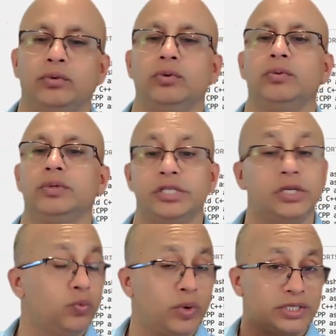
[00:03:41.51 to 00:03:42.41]
We will
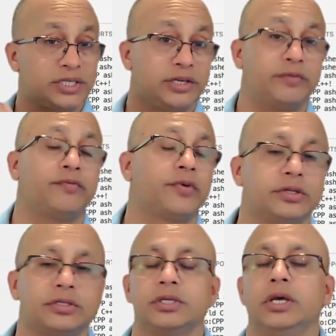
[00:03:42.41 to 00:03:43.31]
see what's the
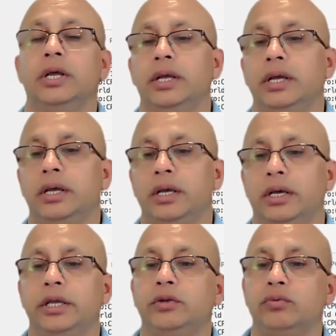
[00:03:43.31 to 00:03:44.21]
difference
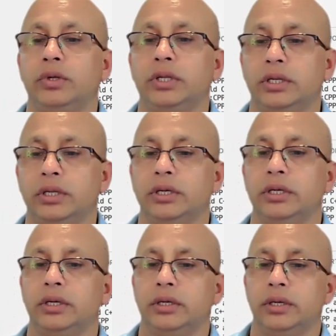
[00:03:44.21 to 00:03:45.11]
it will
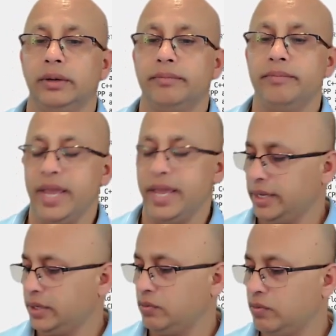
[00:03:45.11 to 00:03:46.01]

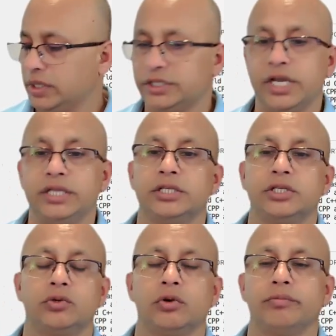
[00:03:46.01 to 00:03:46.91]
make, what
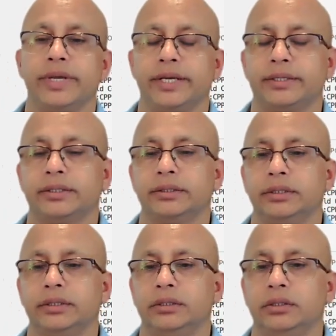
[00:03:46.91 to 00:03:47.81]
changes it will make.
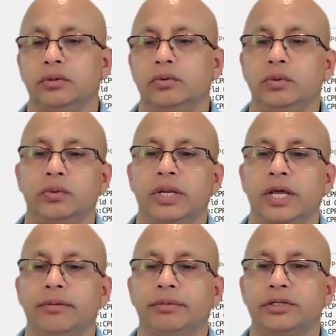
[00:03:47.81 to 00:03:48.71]
We will
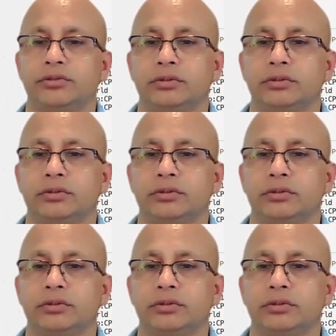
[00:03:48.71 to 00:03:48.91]
have the